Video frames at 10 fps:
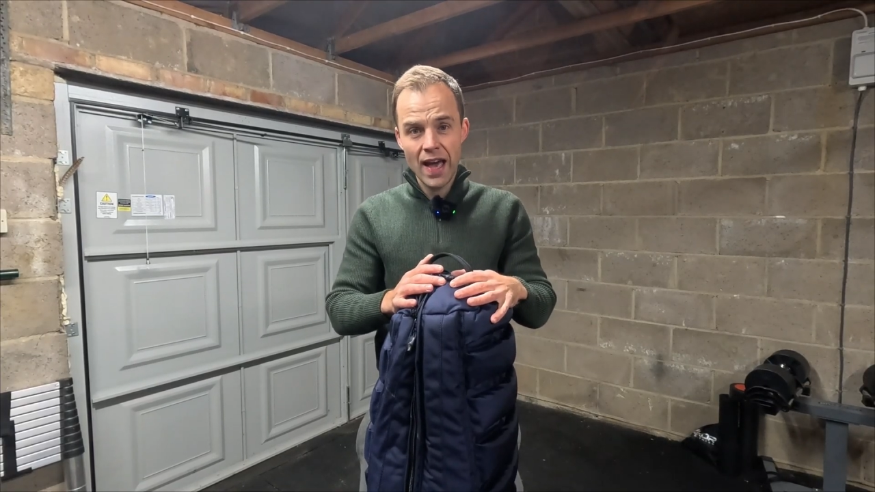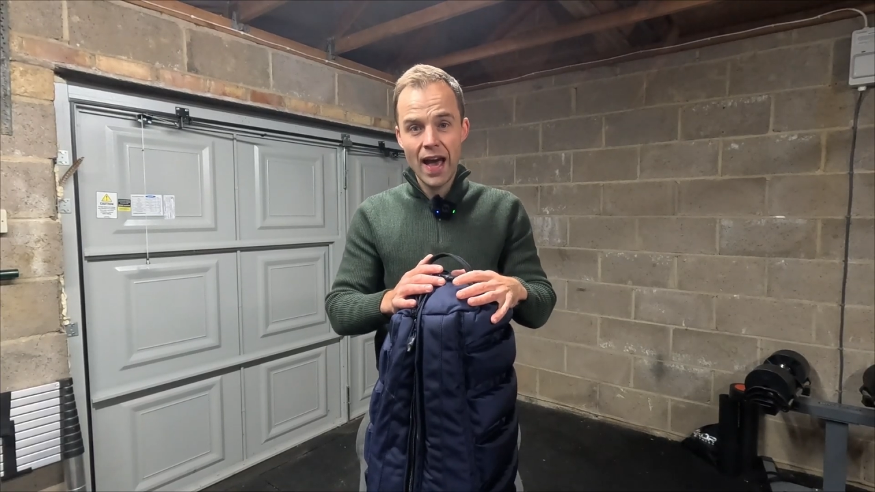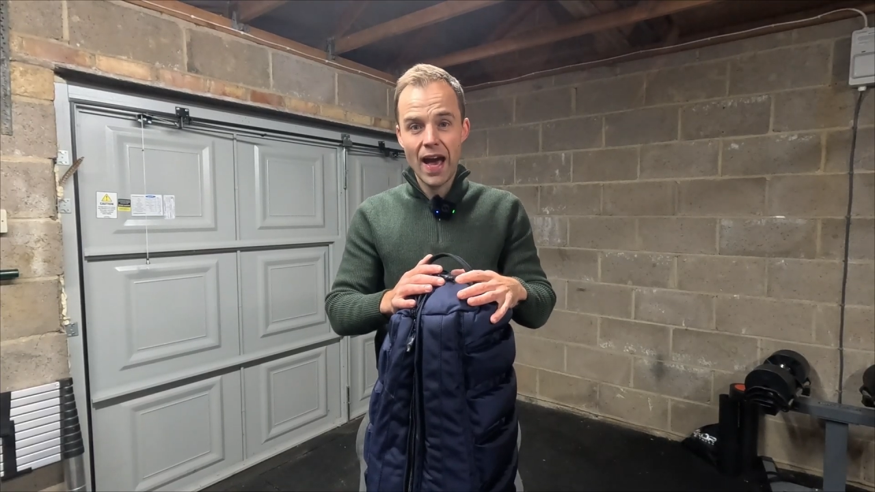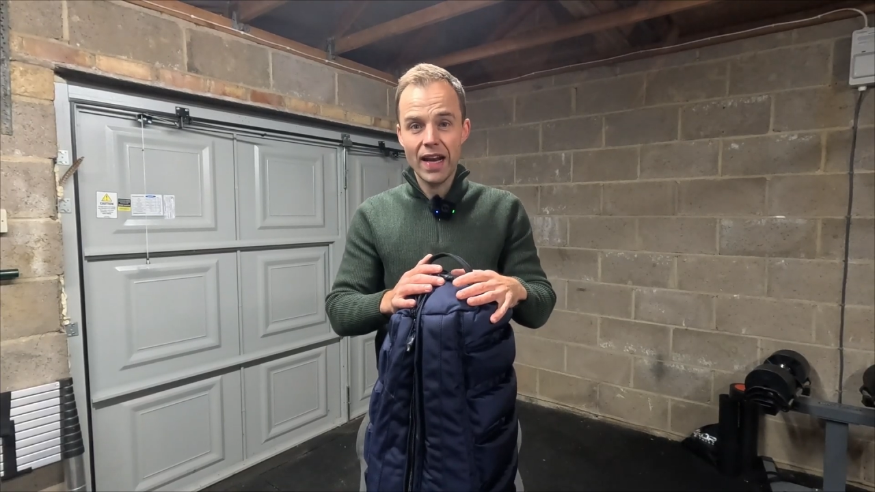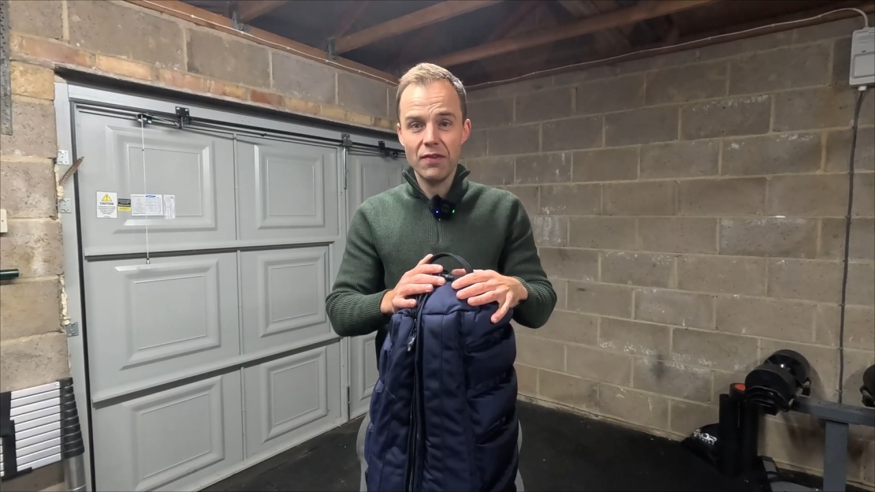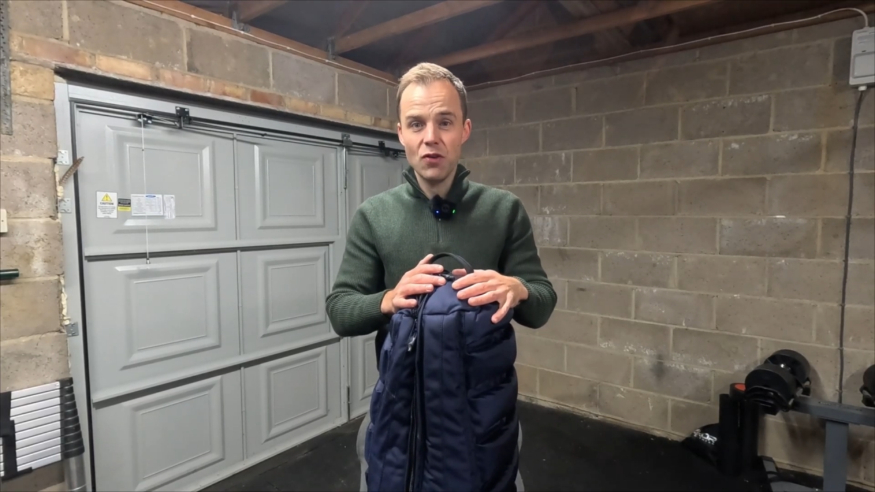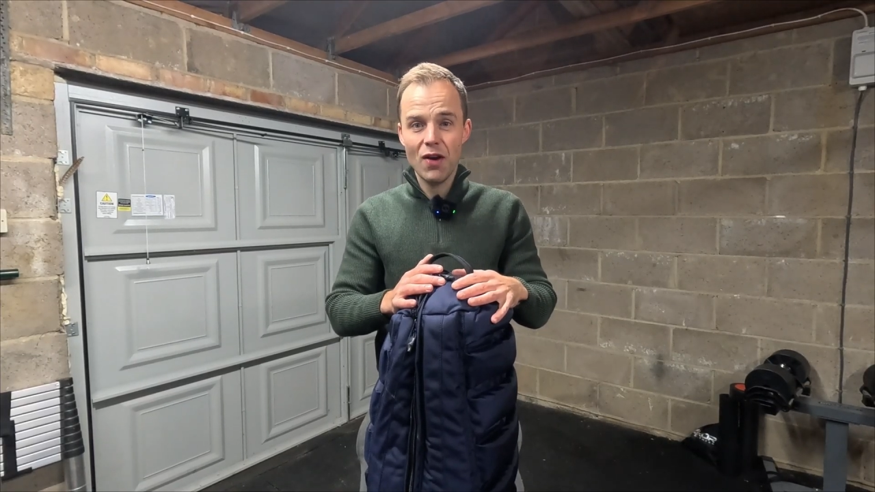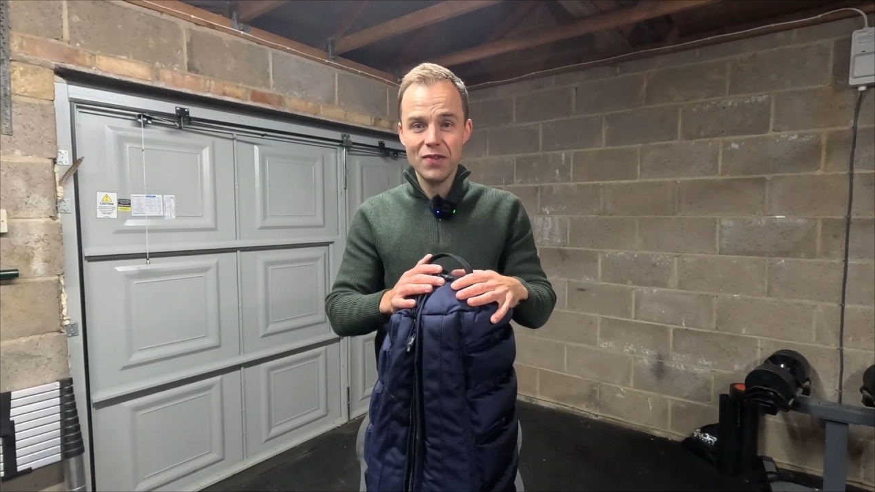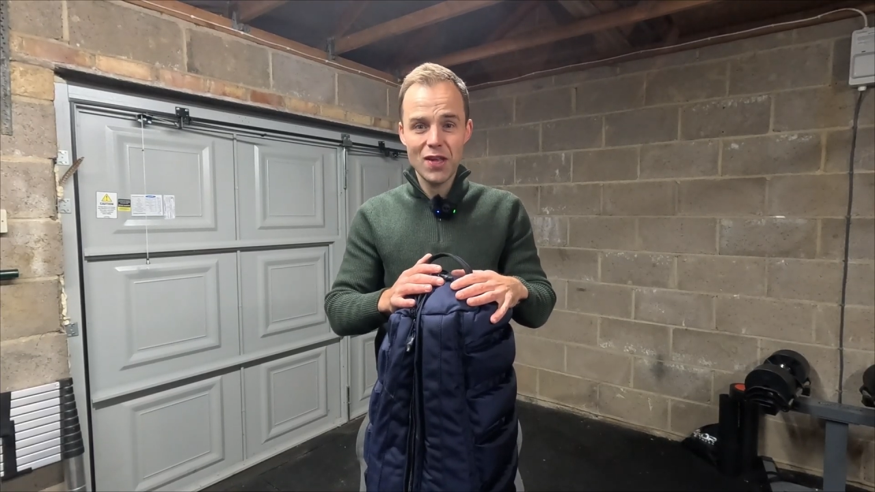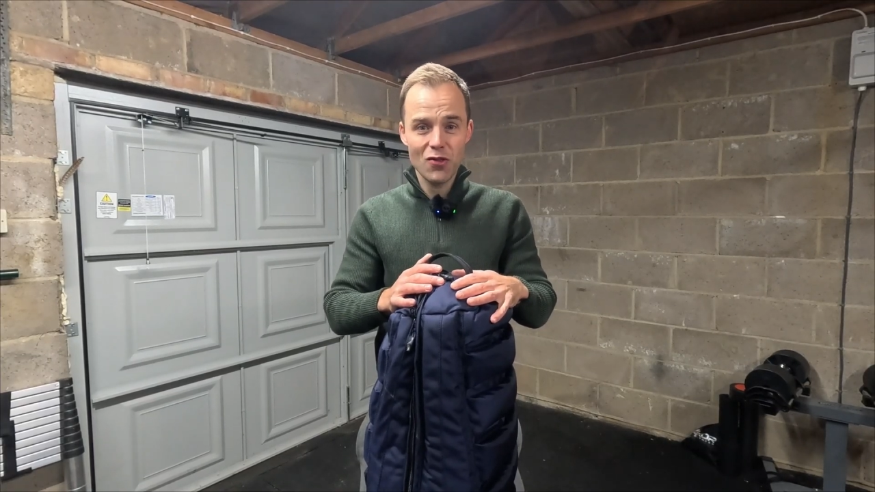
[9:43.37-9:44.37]
And if you
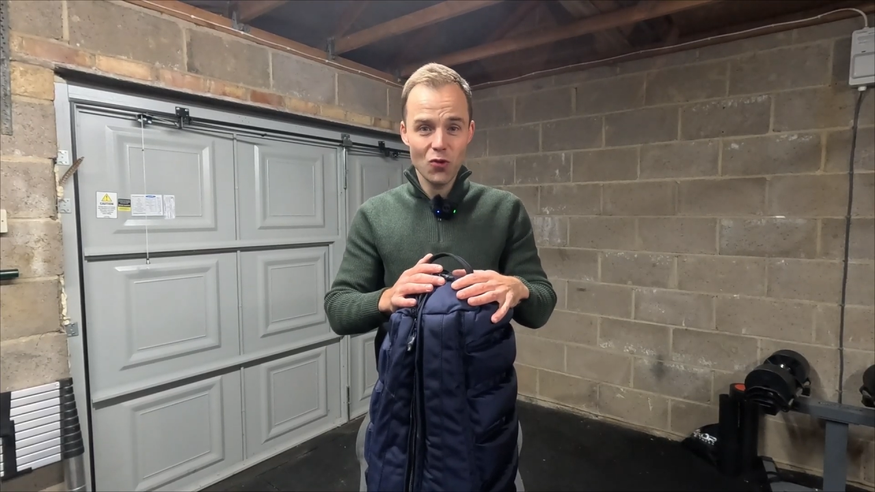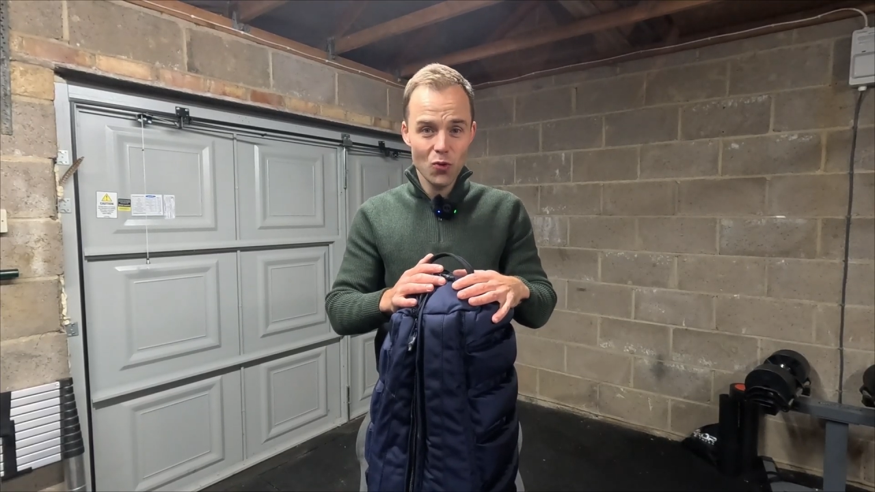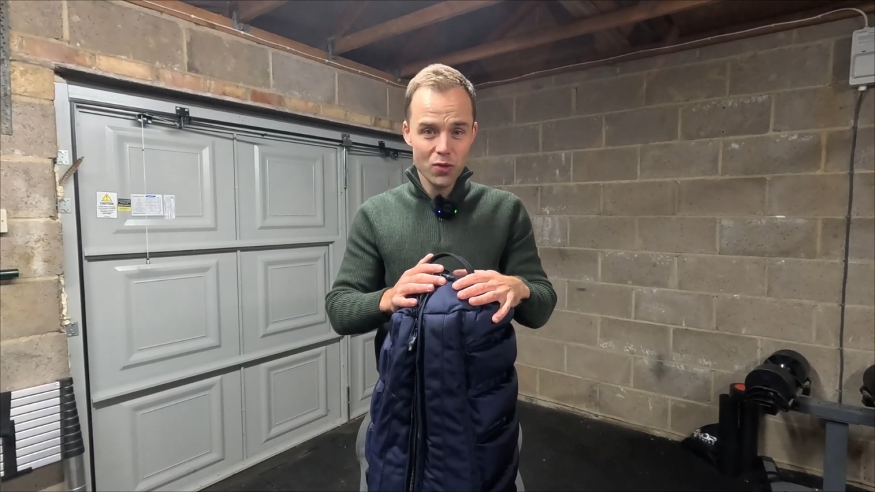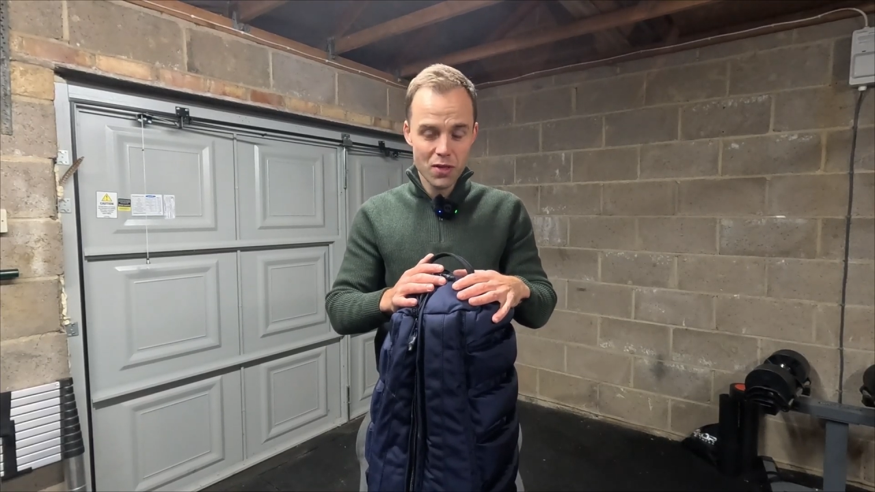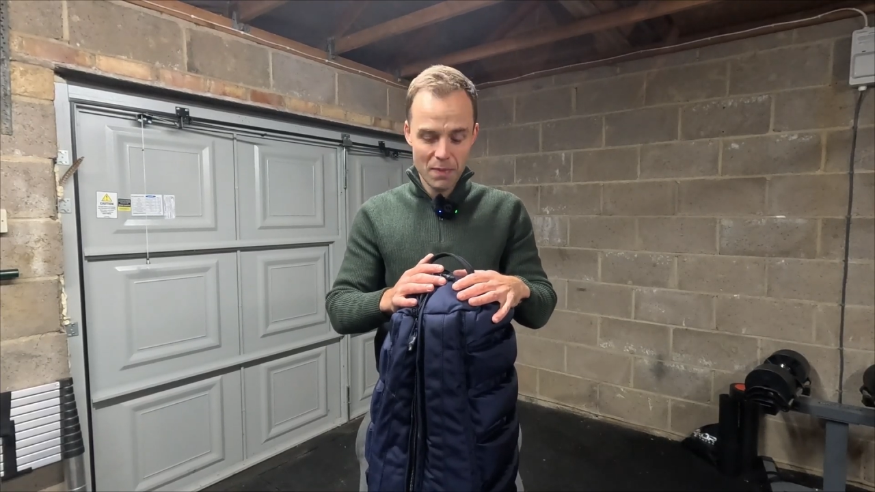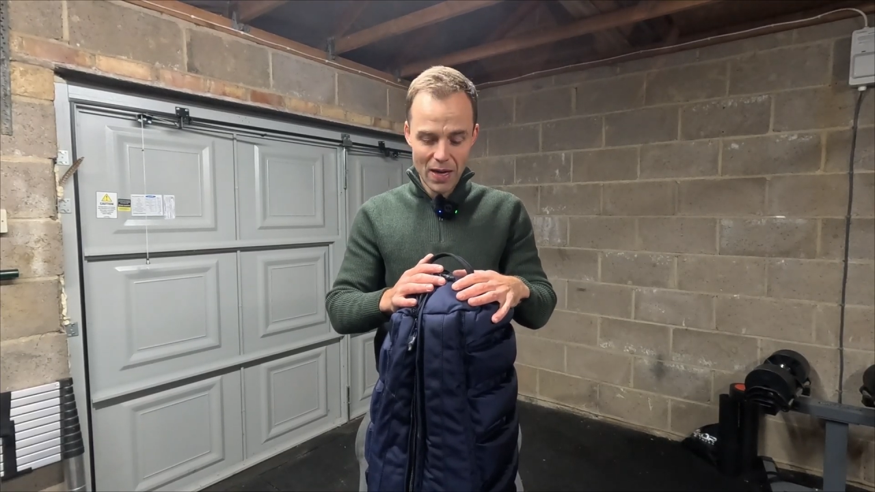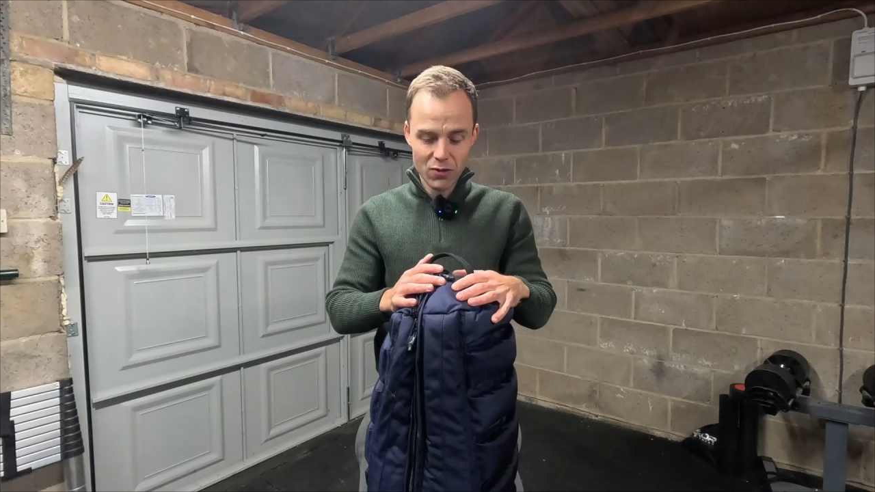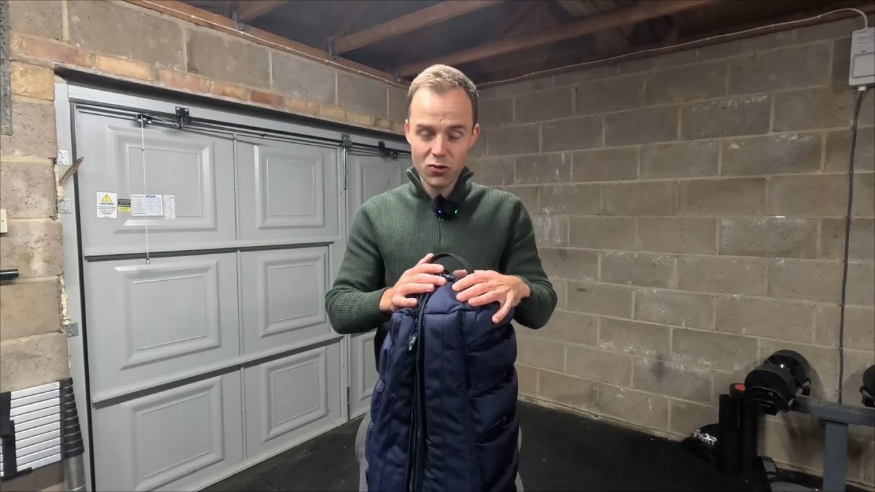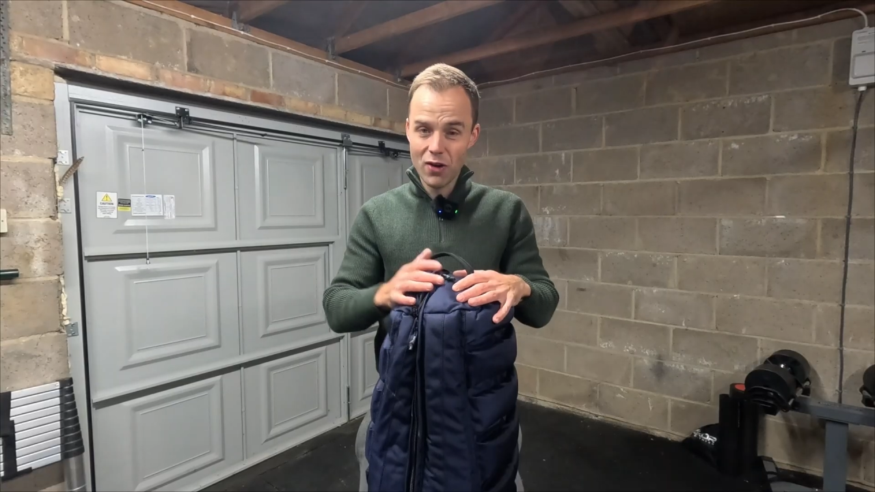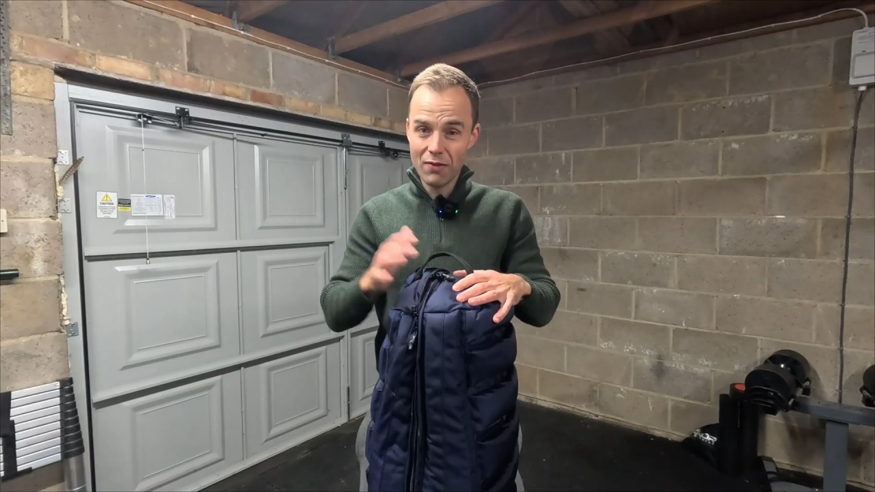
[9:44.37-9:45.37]
have any thoughts about
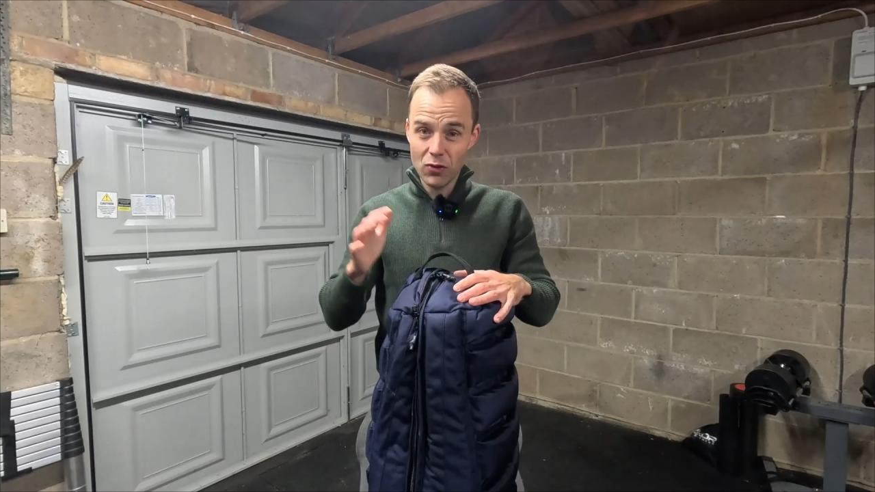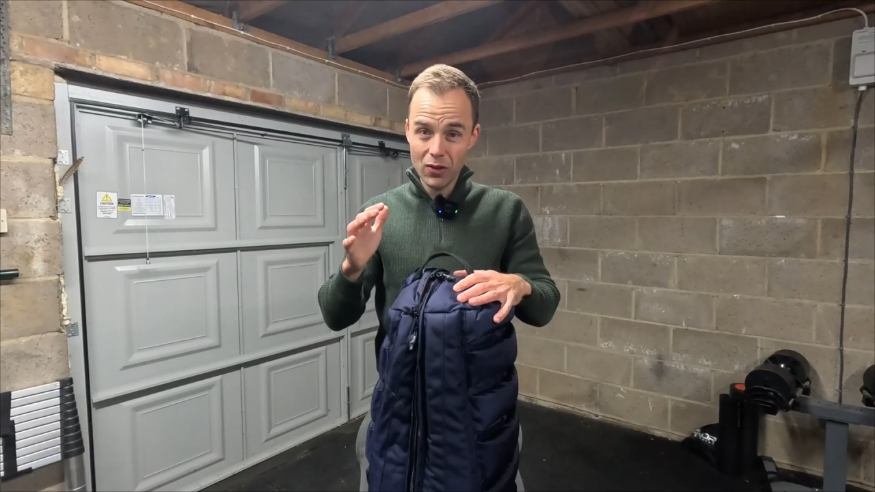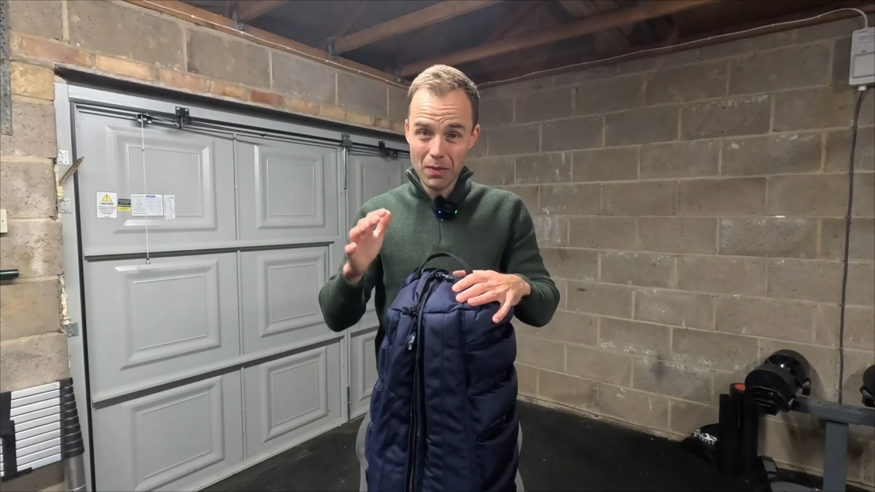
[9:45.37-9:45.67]
travel